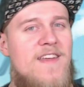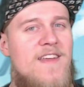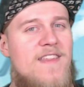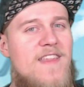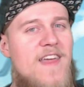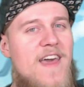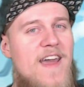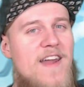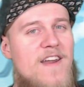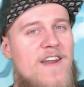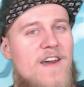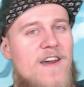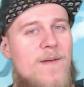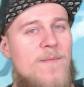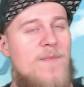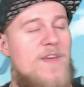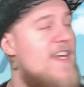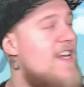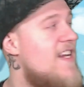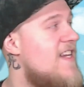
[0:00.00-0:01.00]

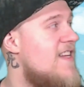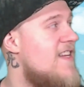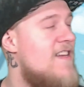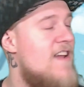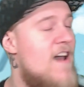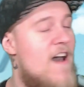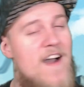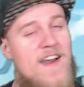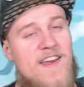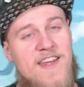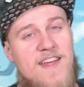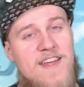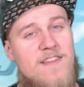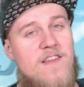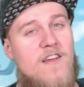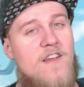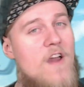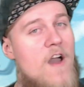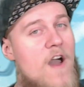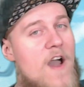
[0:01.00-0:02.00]
that he did not get
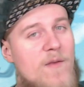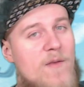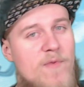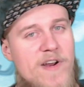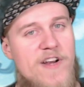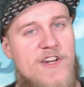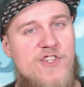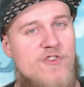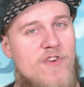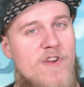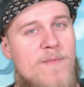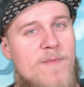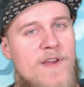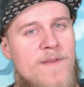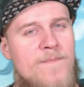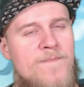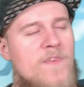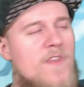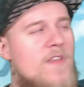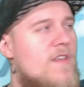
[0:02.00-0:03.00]
the God Rare
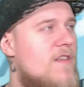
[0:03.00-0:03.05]
treatment.